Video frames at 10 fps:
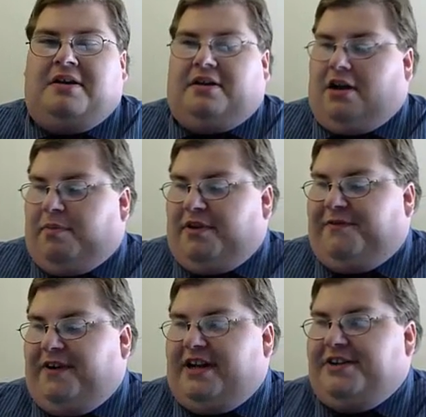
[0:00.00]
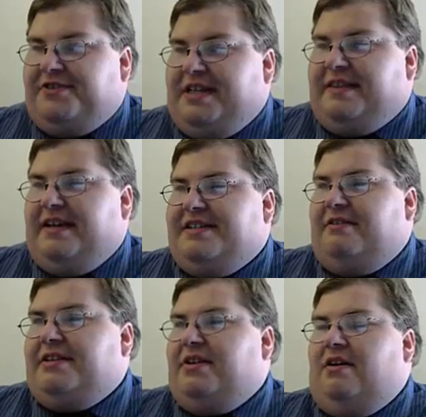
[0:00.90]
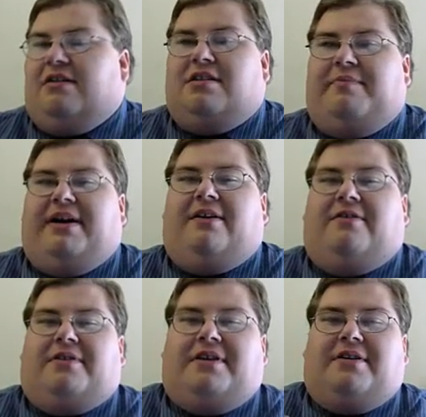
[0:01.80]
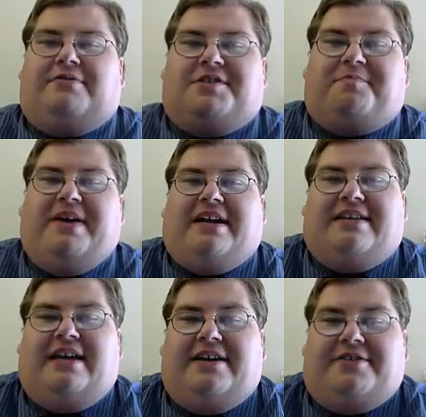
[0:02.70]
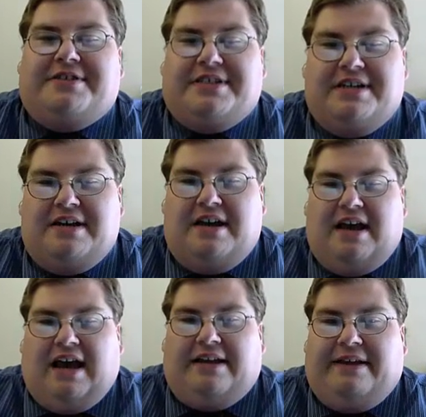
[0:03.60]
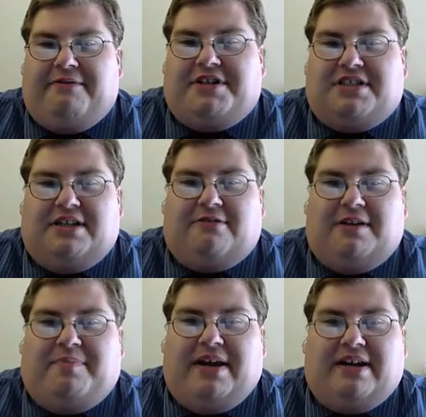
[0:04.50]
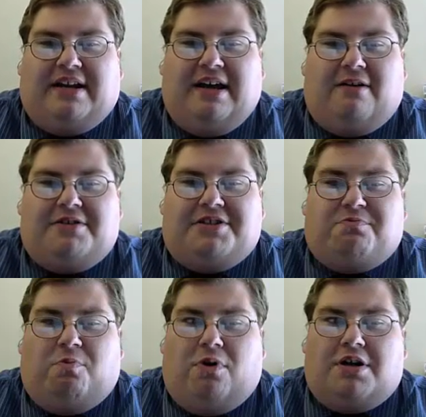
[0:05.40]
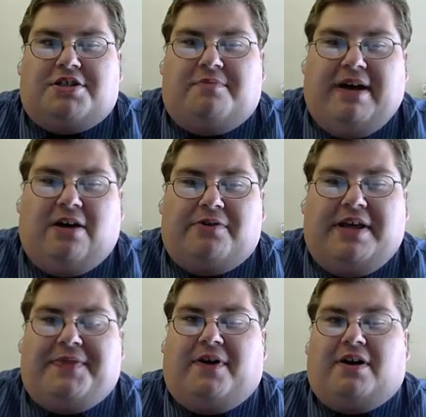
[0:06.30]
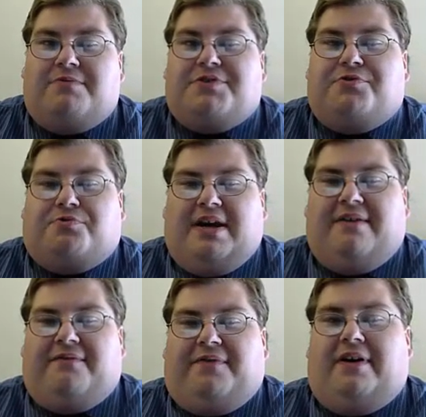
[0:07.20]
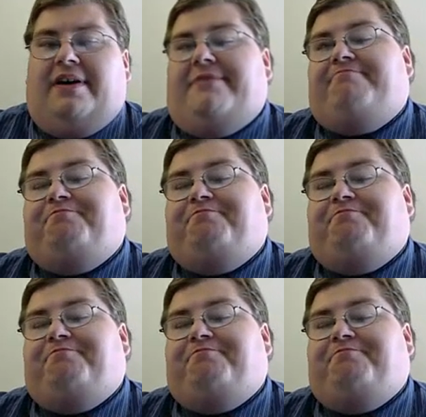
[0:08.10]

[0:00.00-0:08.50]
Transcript: A couple of fun, interesting things. I talked about, spectators. And they would just literally picnic out and just watch the battle. They thought it was great fun.